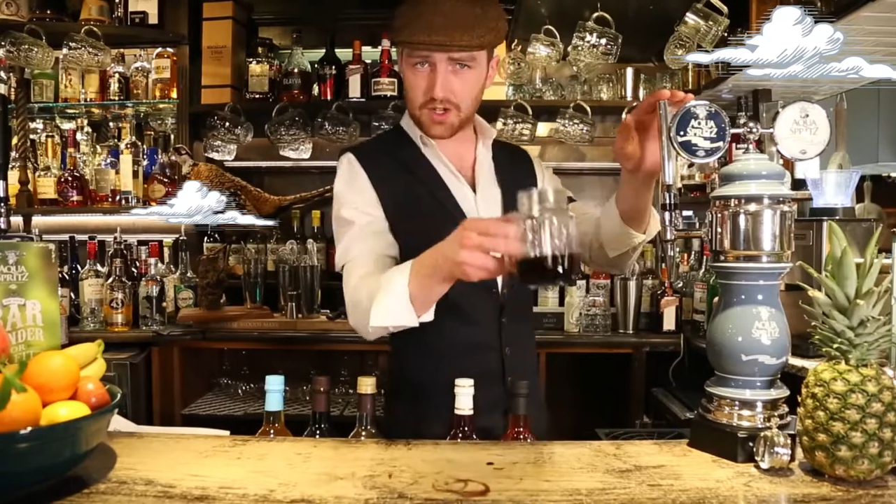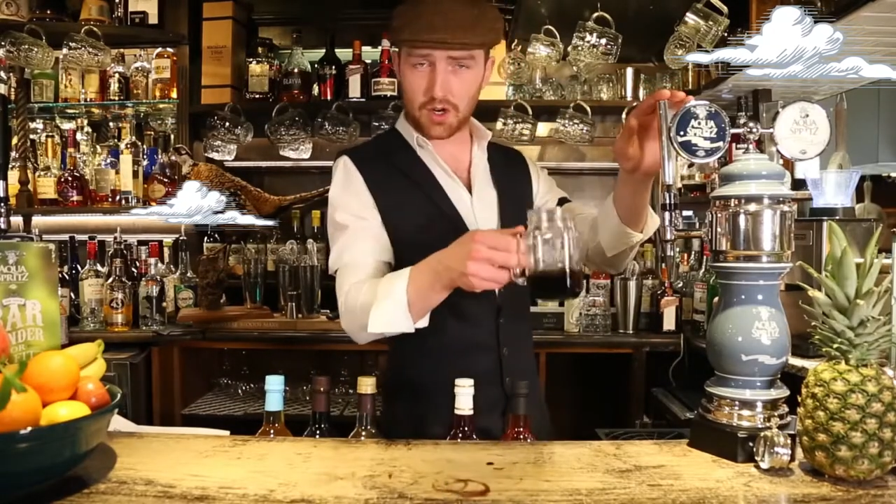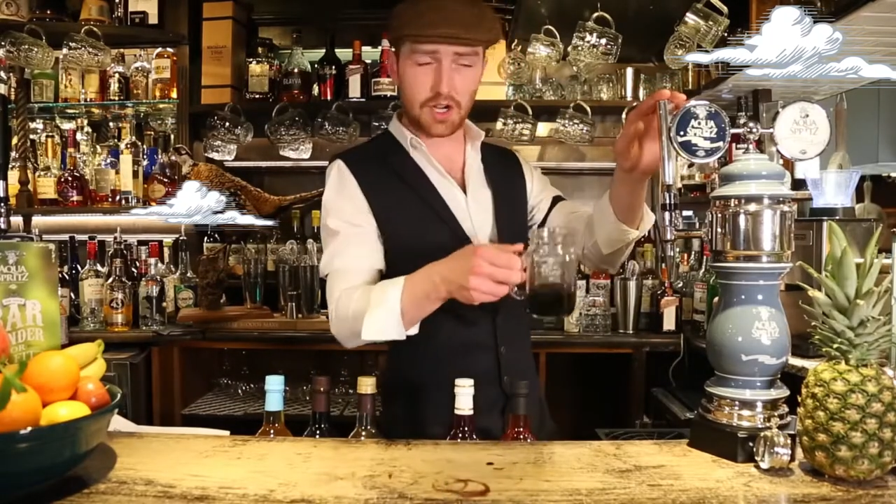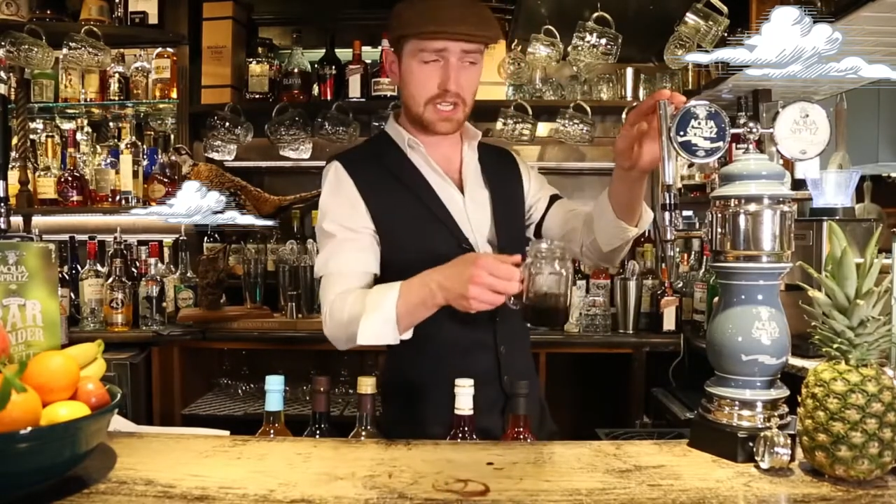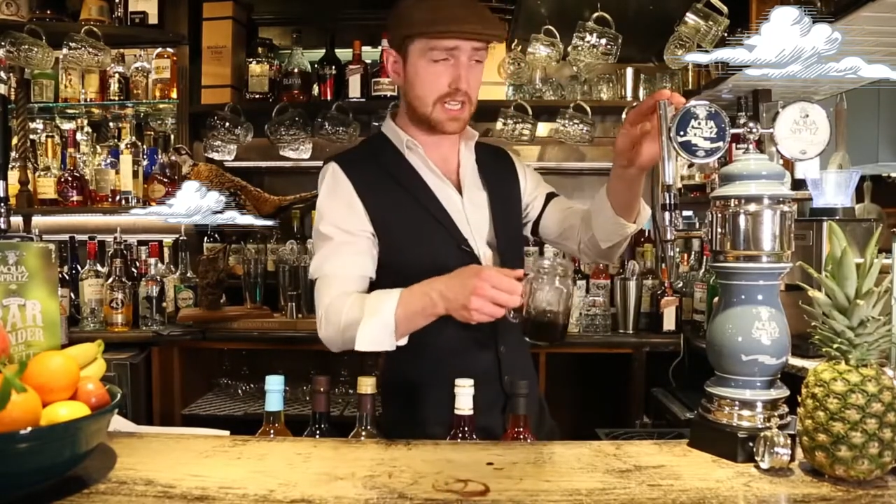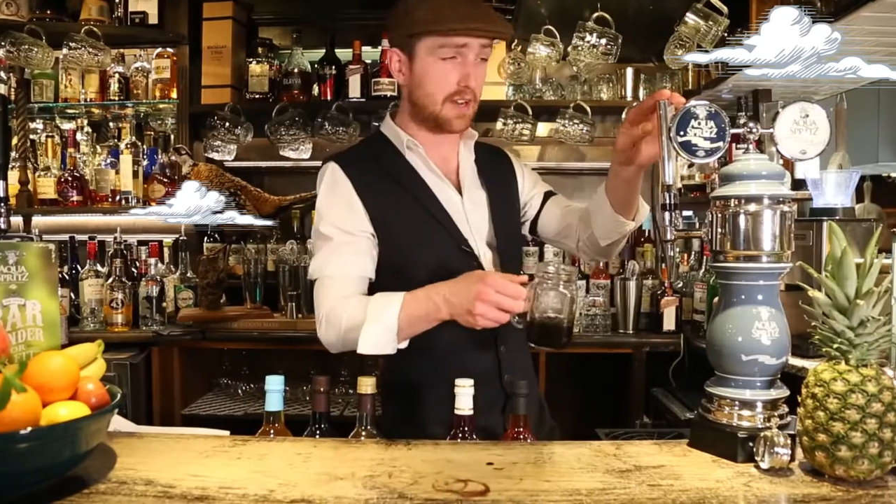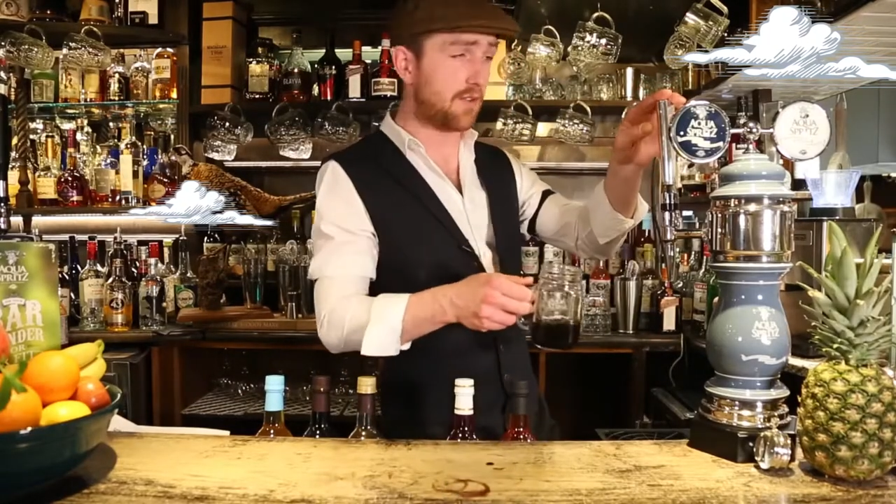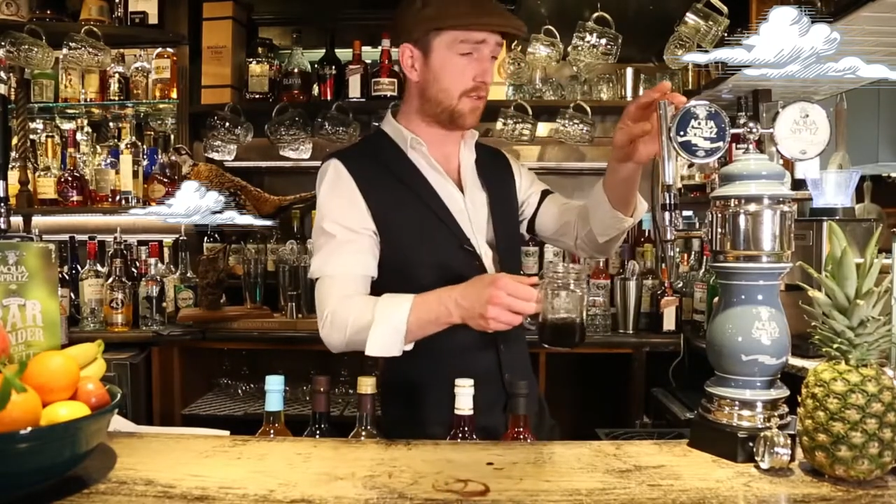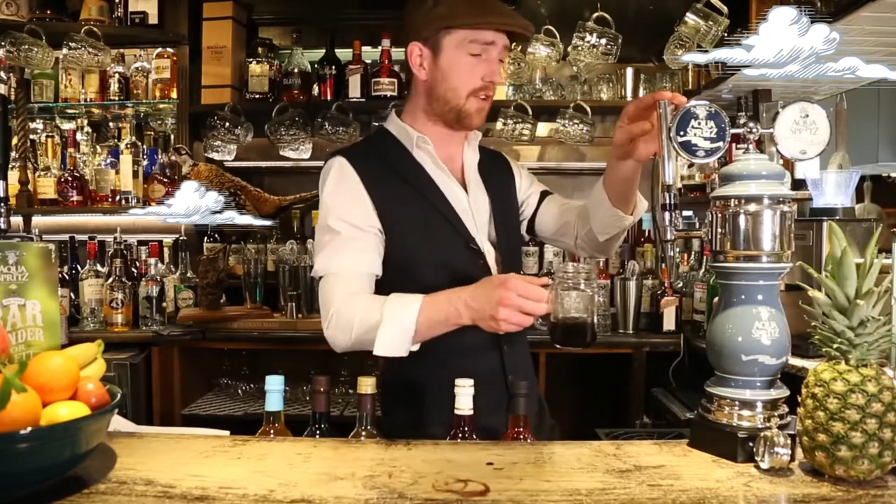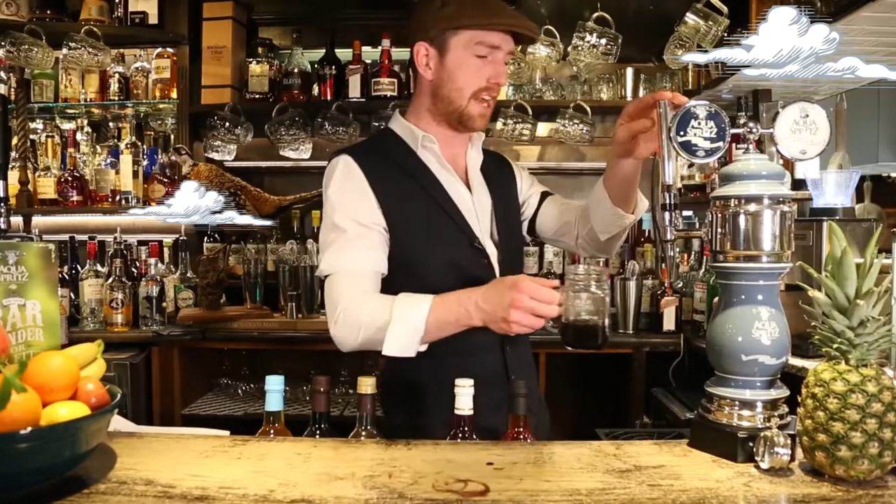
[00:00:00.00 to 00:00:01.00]
choice
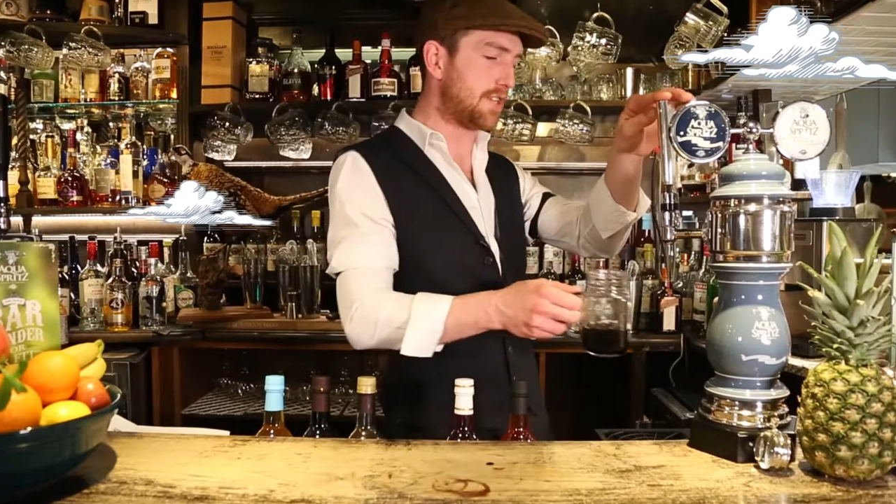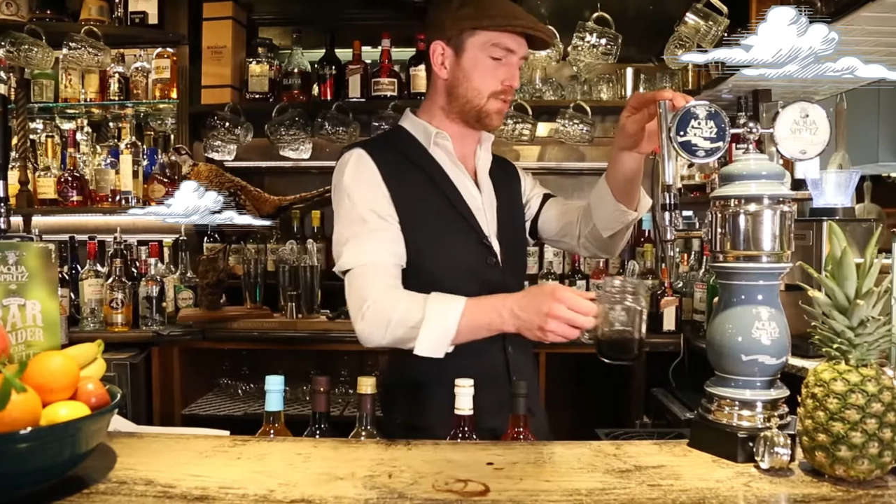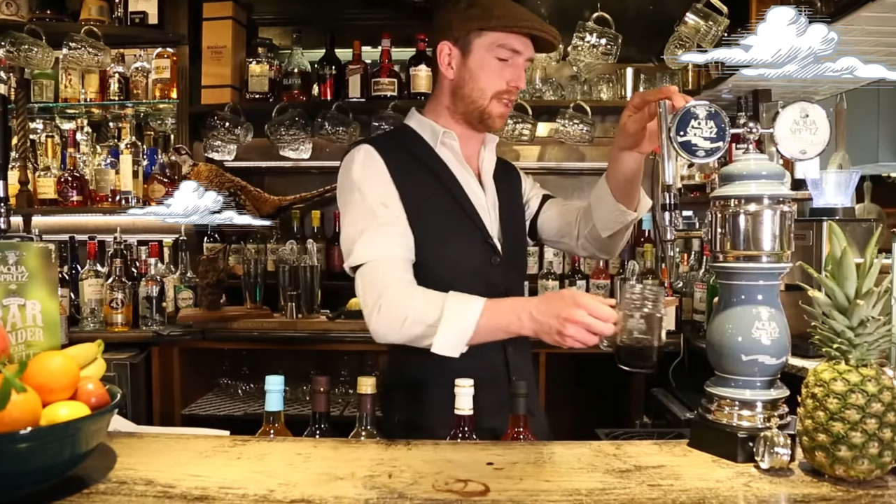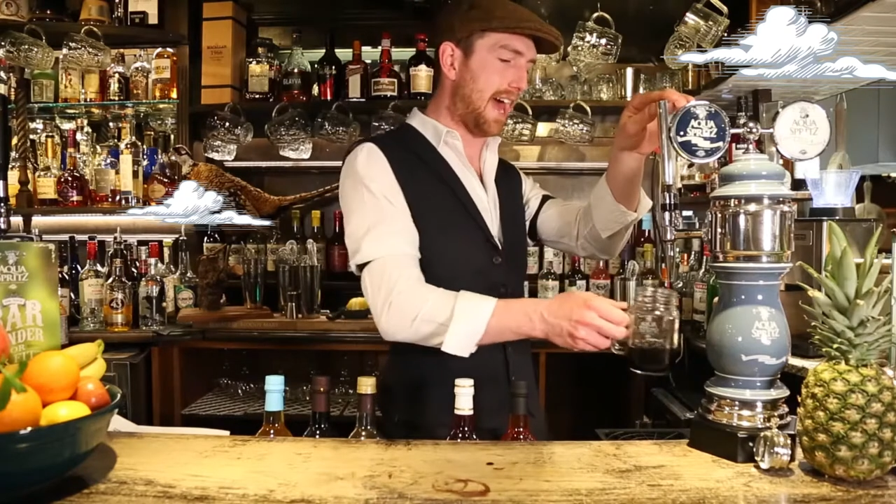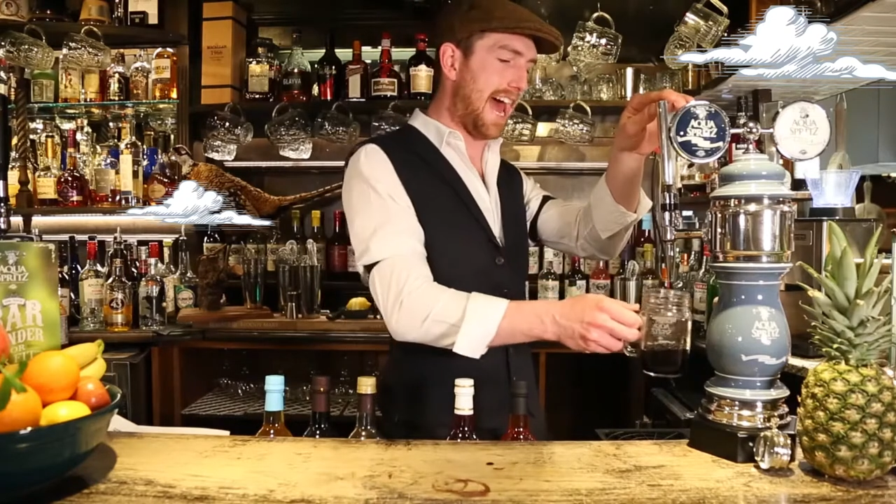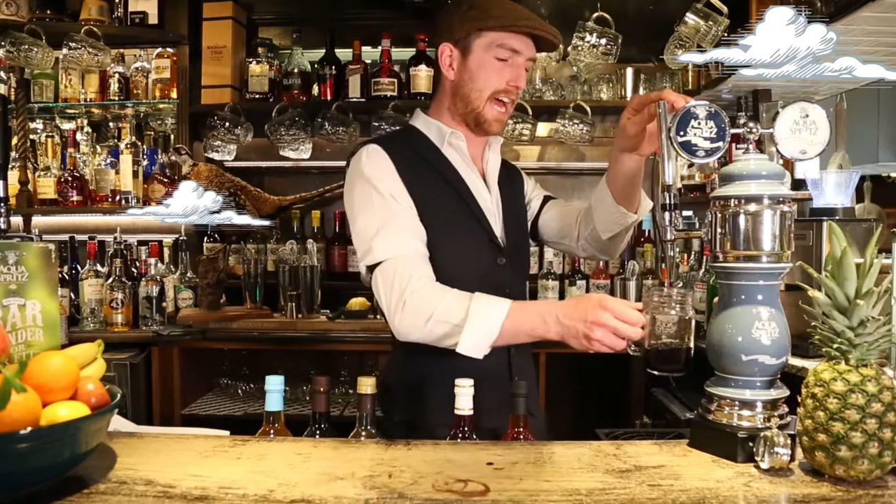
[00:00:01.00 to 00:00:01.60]
and fill it with